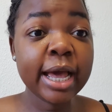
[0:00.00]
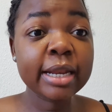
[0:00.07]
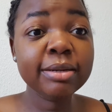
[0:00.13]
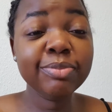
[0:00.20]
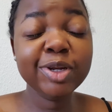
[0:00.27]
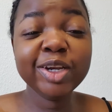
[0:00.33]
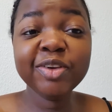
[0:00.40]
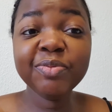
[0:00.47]
And
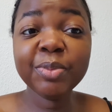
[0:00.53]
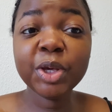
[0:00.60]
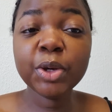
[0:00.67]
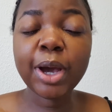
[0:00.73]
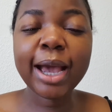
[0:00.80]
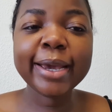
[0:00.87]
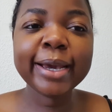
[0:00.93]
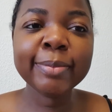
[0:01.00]
believe me,
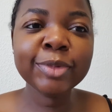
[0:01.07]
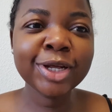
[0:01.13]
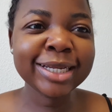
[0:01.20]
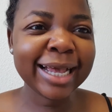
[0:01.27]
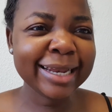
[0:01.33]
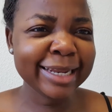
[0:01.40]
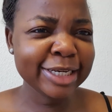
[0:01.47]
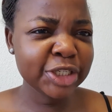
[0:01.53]
I am not
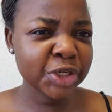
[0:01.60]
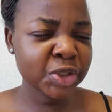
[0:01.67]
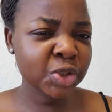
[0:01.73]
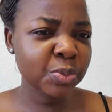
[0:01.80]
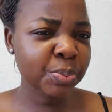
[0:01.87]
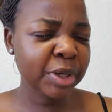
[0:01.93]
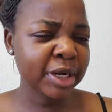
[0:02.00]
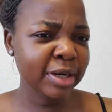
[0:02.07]
allergic
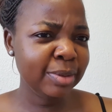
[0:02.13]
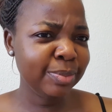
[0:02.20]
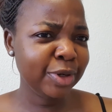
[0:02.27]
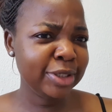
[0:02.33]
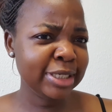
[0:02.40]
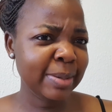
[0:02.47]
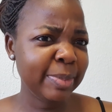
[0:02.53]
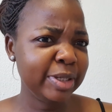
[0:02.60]
to peanut
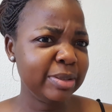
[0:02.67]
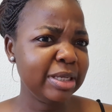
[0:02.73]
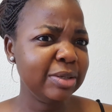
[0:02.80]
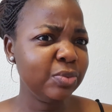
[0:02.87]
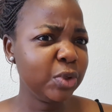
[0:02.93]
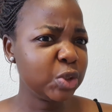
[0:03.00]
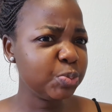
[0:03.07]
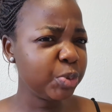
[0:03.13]
butter, but
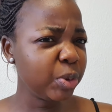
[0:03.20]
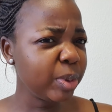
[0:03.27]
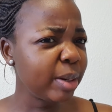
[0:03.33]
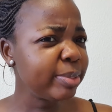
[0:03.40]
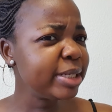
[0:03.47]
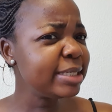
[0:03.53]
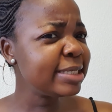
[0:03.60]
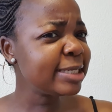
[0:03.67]
it was
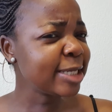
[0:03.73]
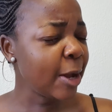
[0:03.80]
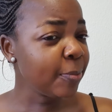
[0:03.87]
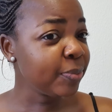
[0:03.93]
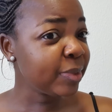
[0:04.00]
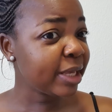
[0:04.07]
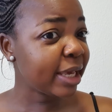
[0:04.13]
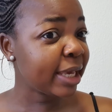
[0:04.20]
probably
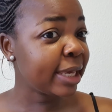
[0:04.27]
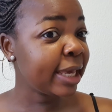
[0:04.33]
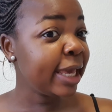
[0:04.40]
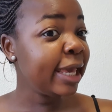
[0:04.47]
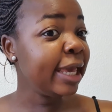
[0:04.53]
something